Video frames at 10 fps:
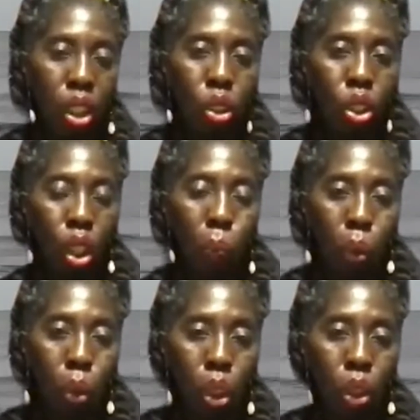to the
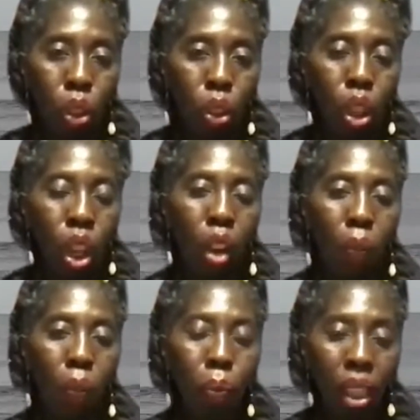border of
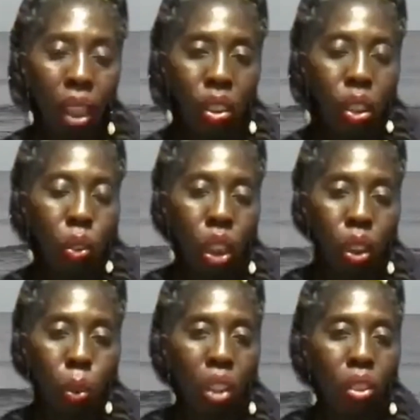Mexico and the
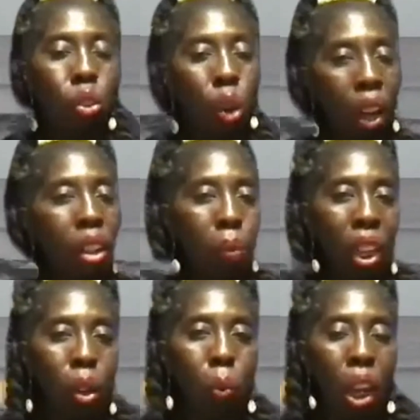US, trying to make
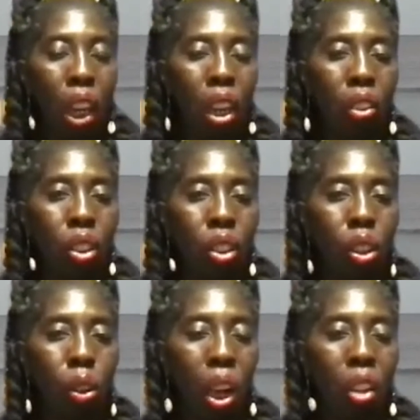their way into the
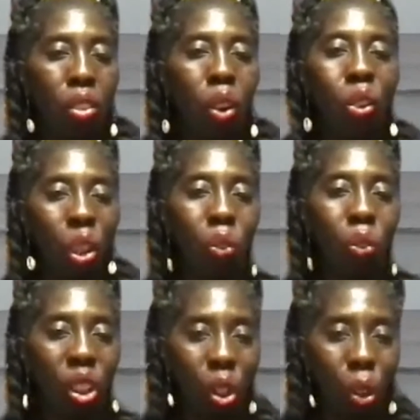US, only for the
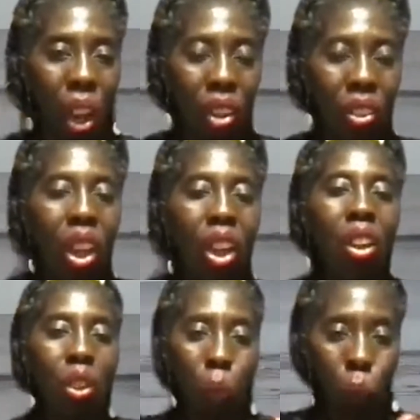US
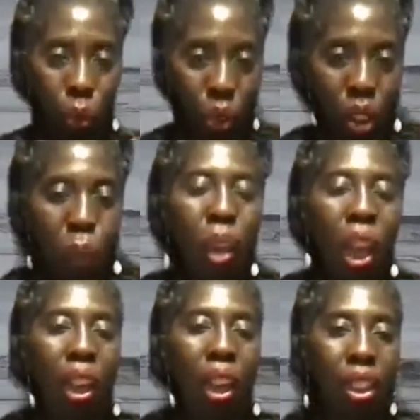to put them
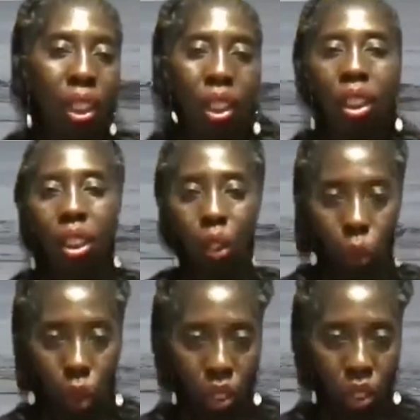back
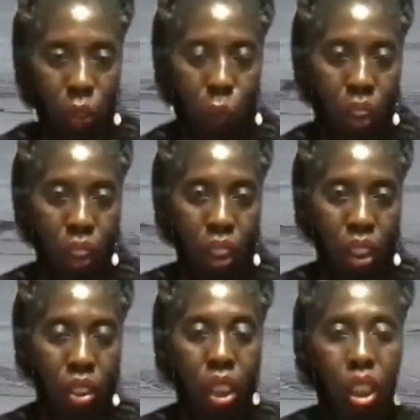on some planes,
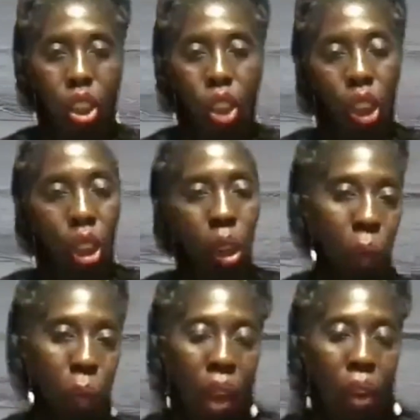ship them
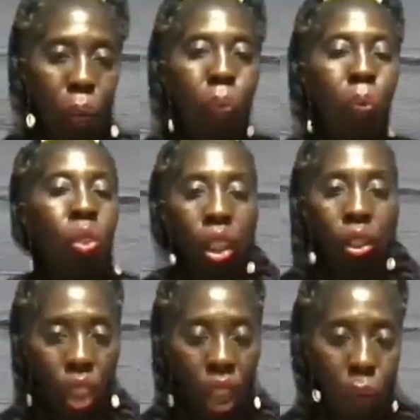out,
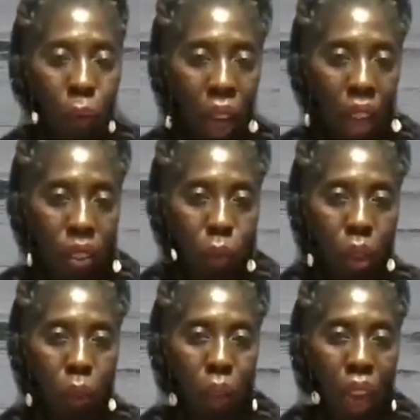send them possibly
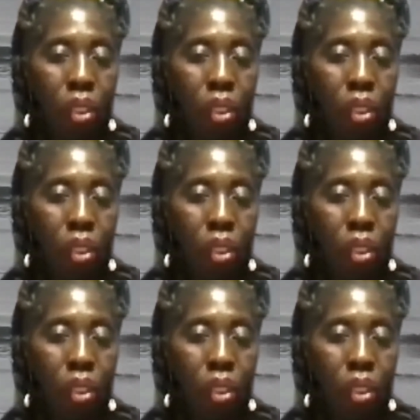back